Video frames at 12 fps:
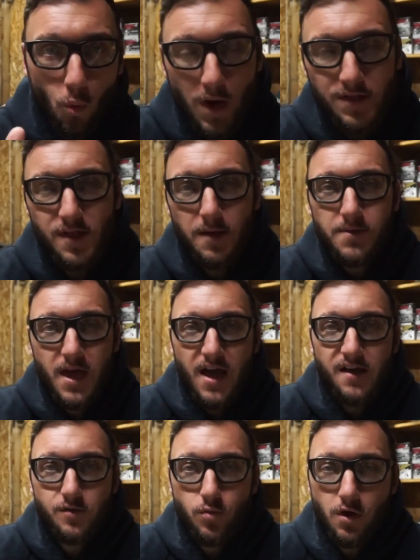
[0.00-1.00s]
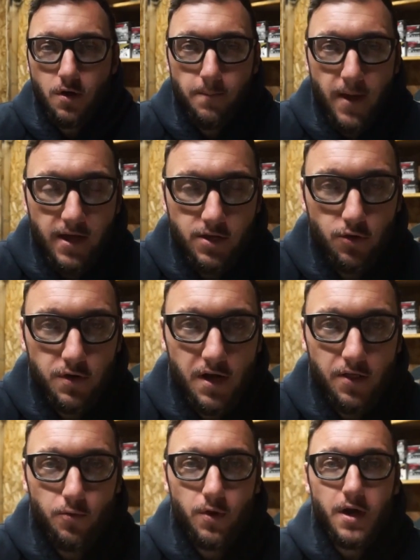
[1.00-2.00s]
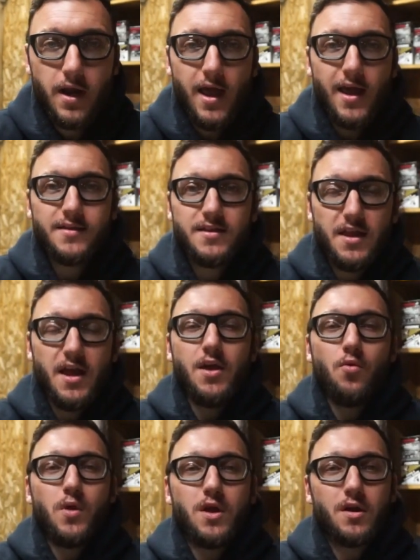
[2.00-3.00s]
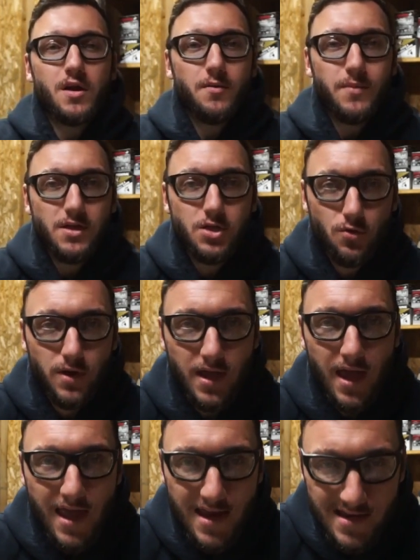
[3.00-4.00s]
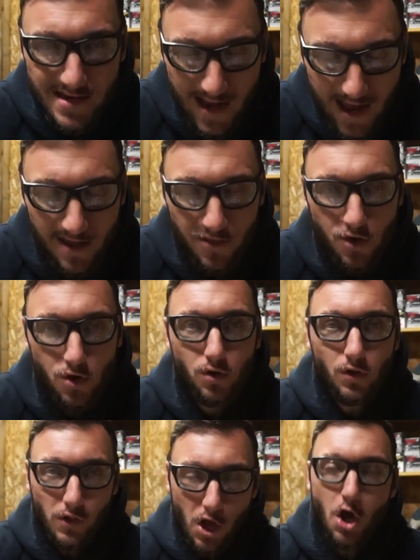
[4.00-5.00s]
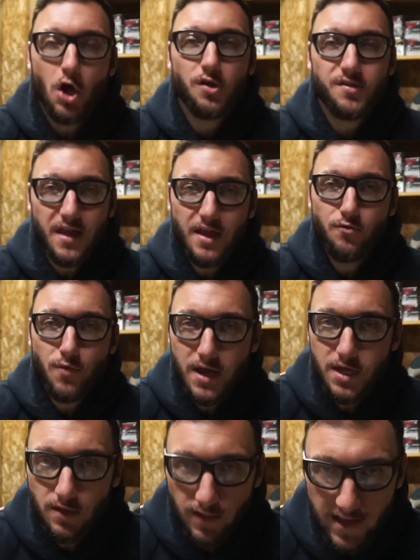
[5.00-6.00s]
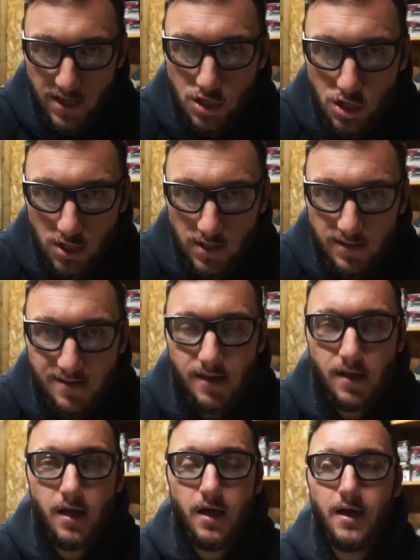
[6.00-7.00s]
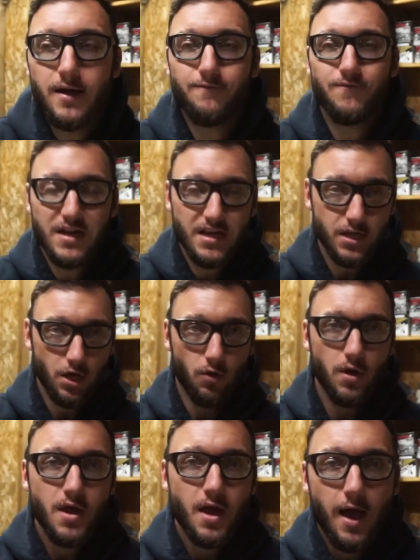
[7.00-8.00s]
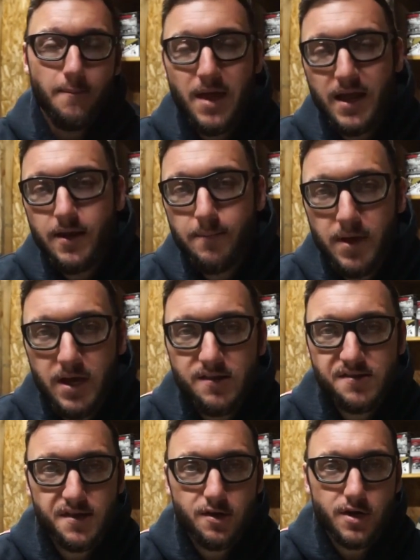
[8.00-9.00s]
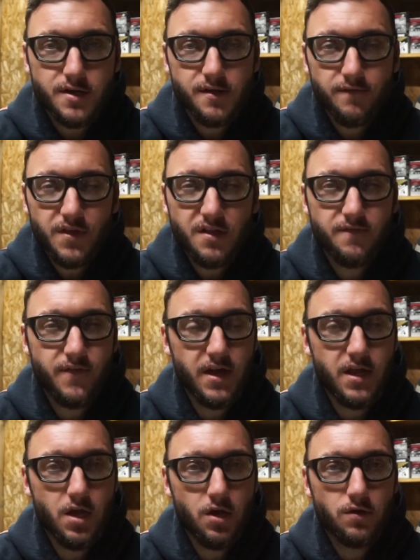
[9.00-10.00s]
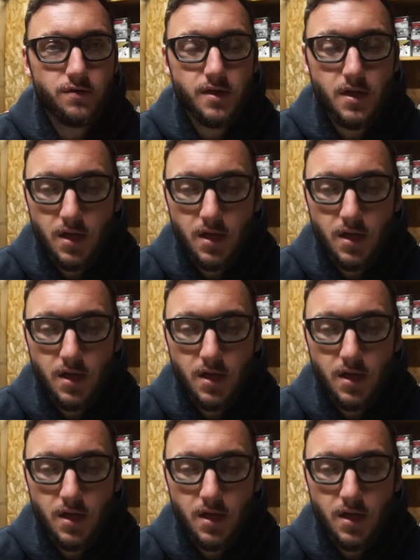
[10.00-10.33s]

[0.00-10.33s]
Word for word: What's up, guys? Welcome back to another one. And today we are going to be doing another laws and regulations video. I'm making a mini series of these videos